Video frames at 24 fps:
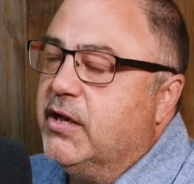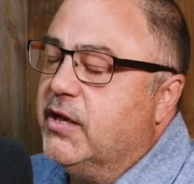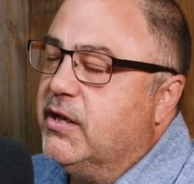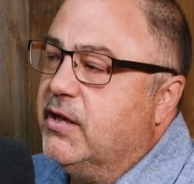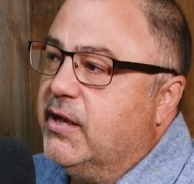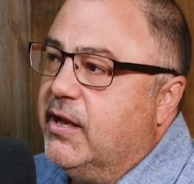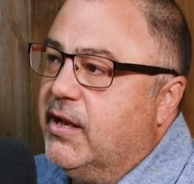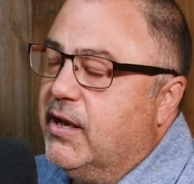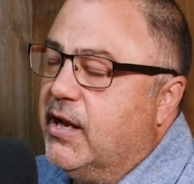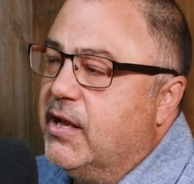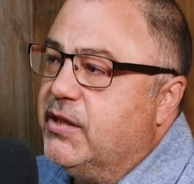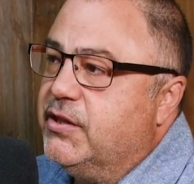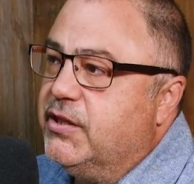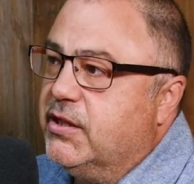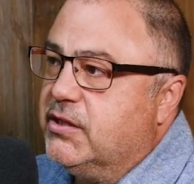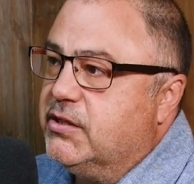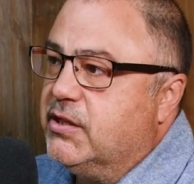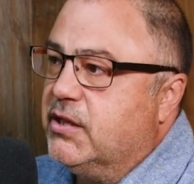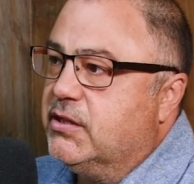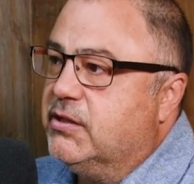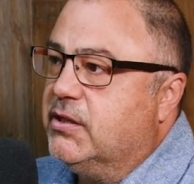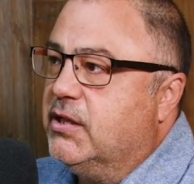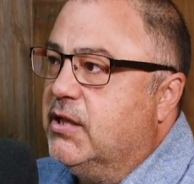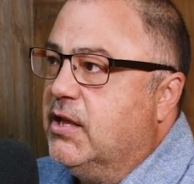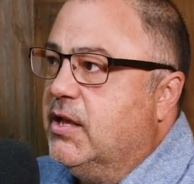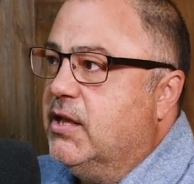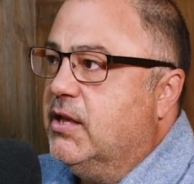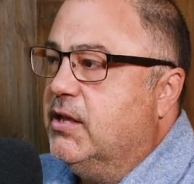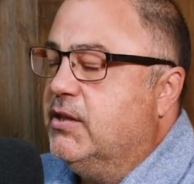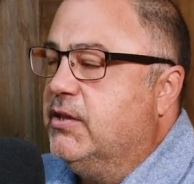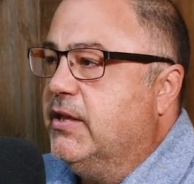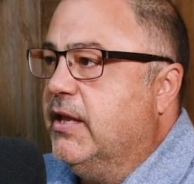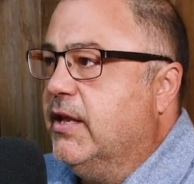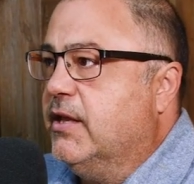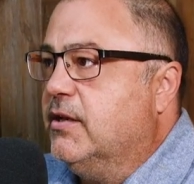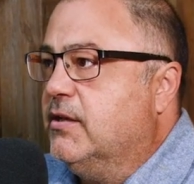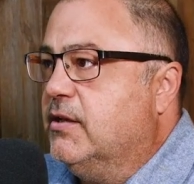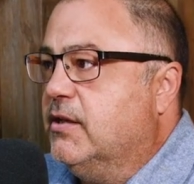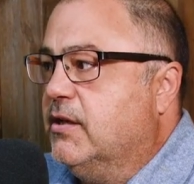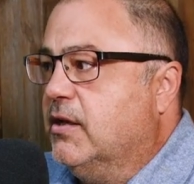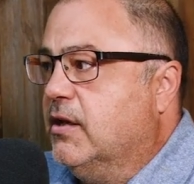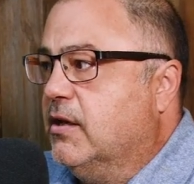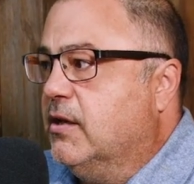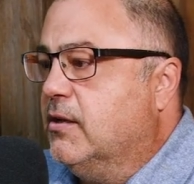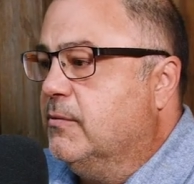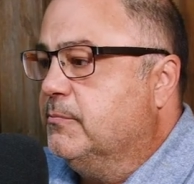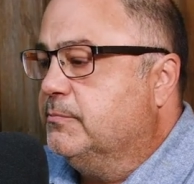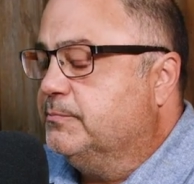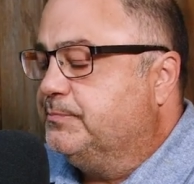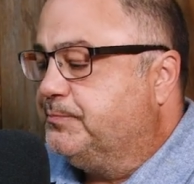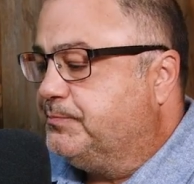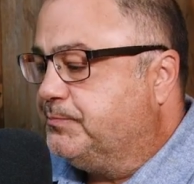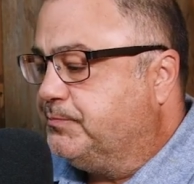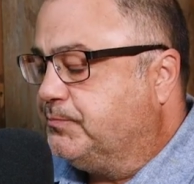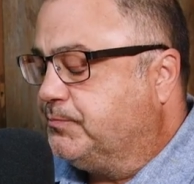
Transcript: and, and I think that that um,